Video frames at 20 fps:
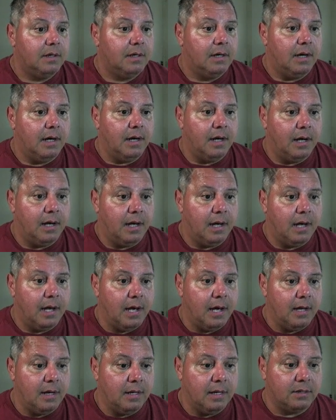
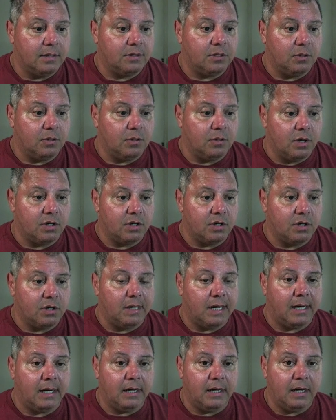and it lets the water
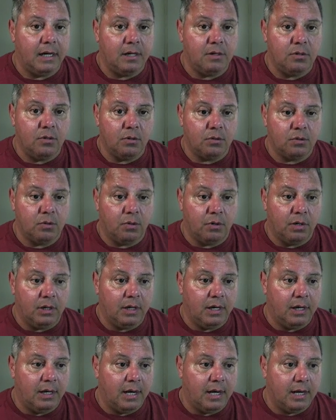supply in your toilet,
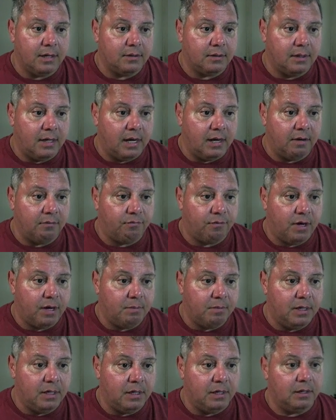and it has a diaphragm
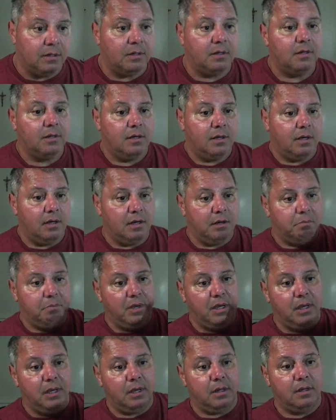here and a
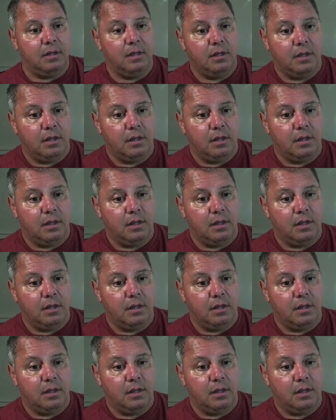pin,